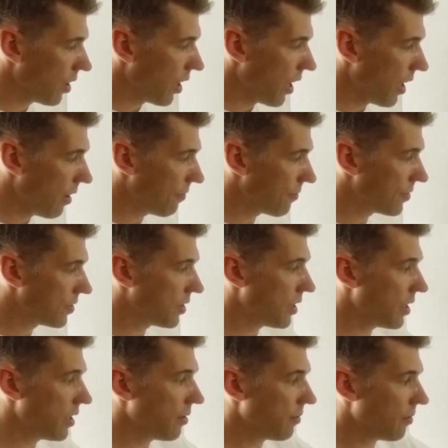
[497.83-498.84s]
If
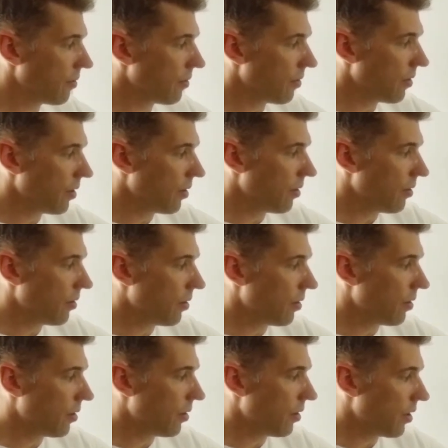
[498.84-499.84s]
the
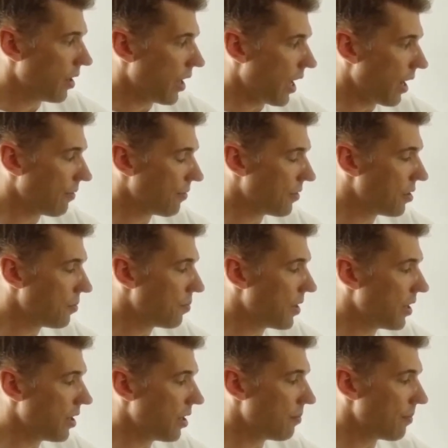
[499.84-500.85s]

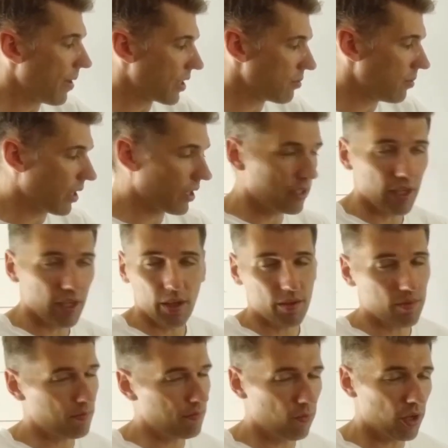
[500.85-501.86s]
FTP, maximum lactate,
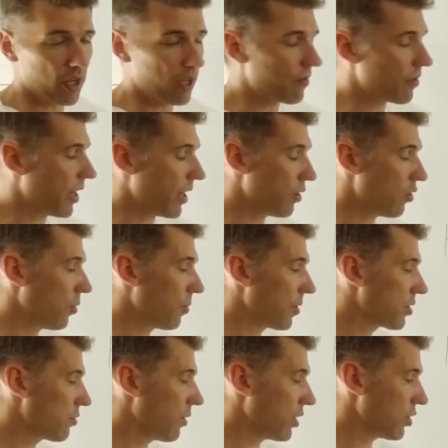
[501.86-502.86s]
whatever anaerobic
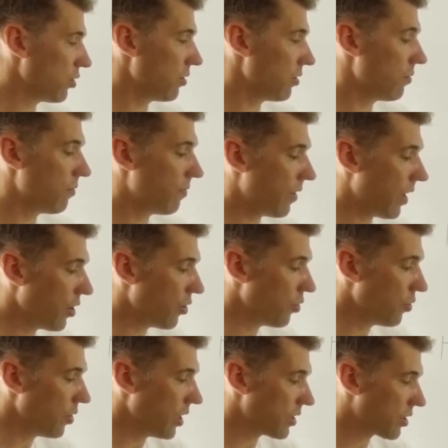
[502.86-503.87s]
threshold
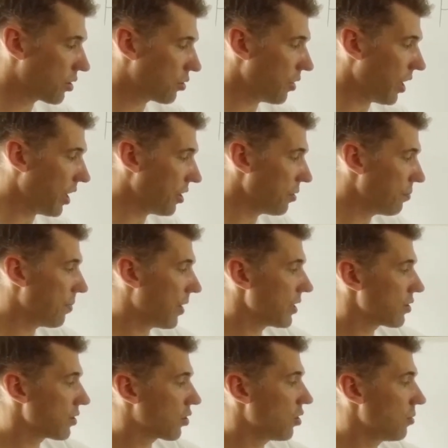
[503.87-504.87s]
value is created by
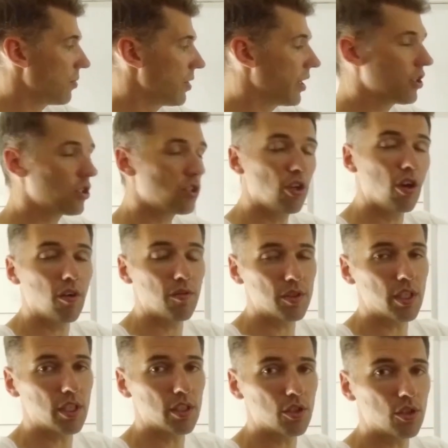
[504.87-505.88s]
the combination of
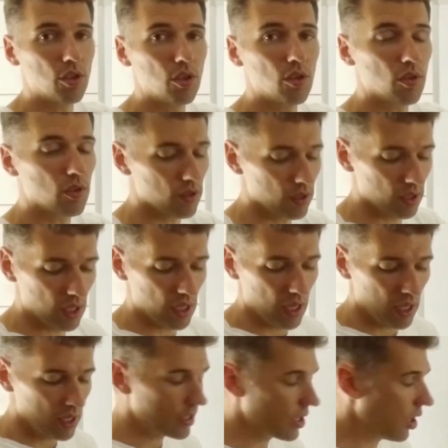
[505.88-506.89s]
these two,
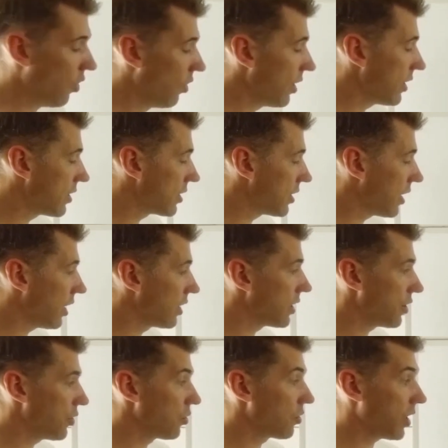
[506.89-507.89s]
the only thing
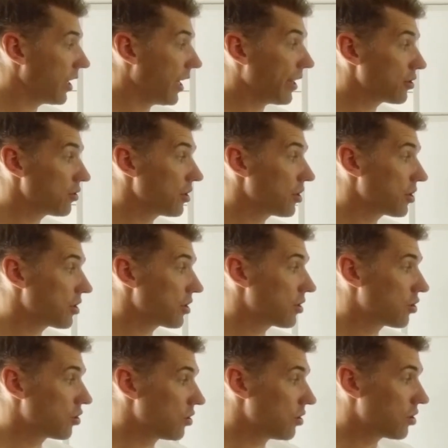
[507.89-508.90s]
that you can actually
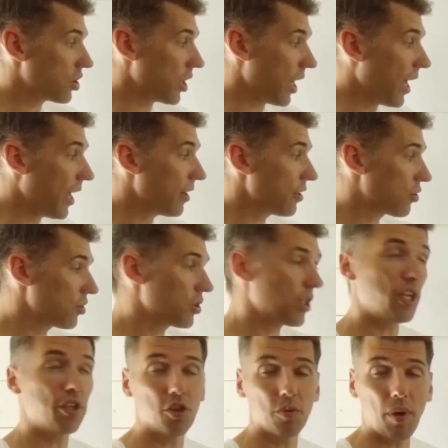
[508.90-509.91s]
change to
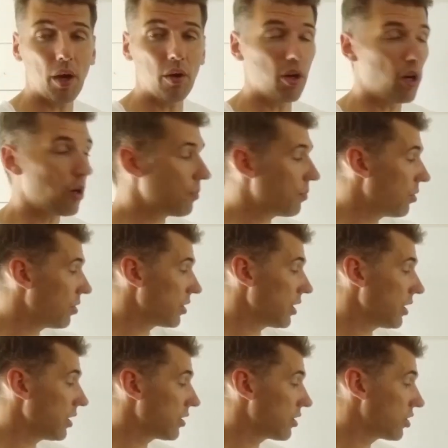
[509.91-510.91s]
change your power output
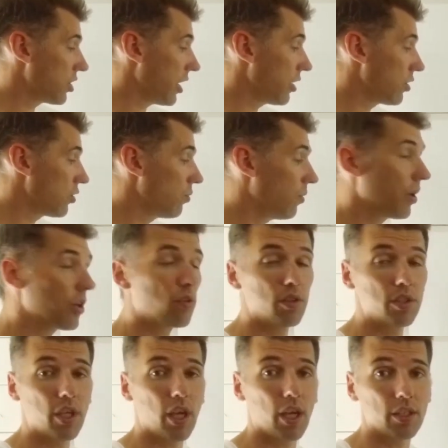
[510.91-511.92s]
is change one or
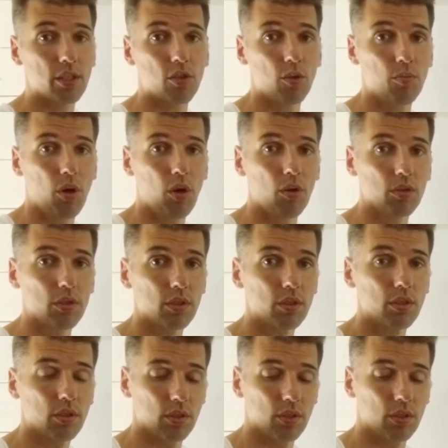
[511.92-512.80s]
the other or both.